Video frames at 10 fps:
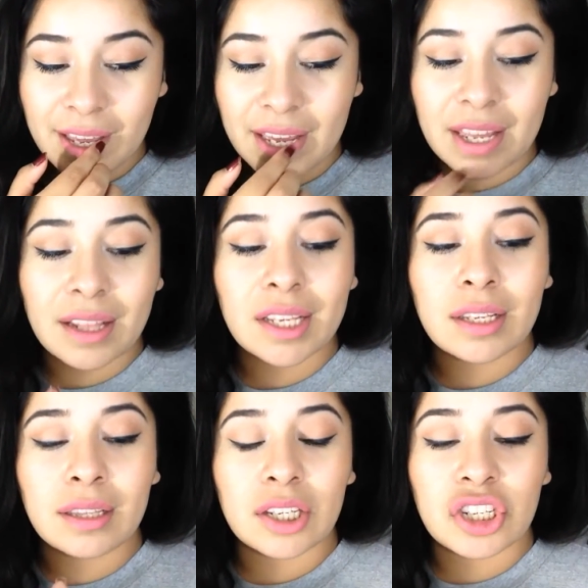in
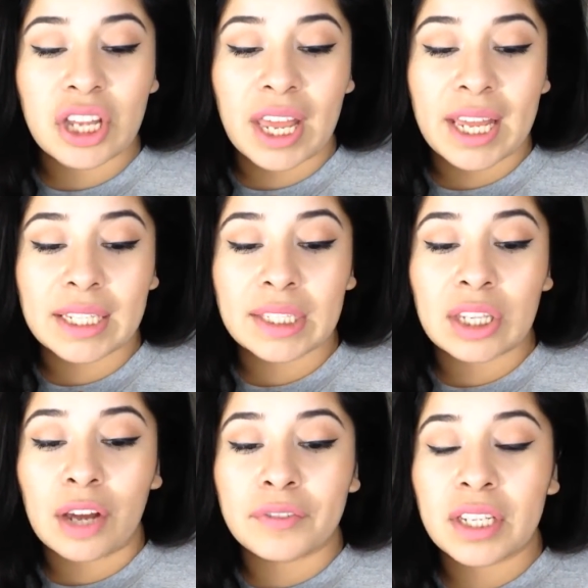the shade
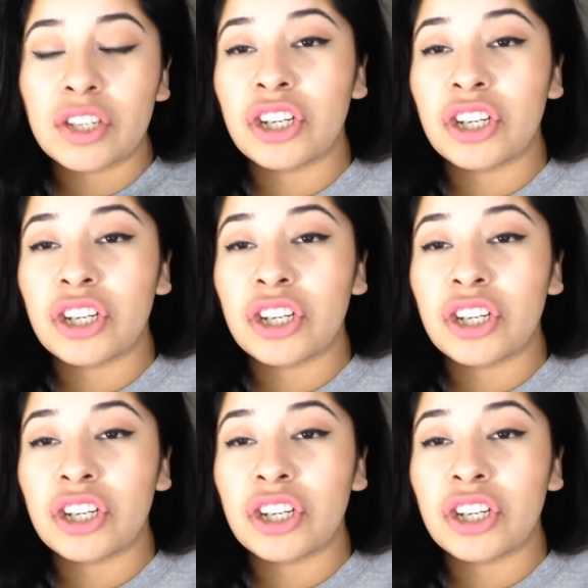Soft and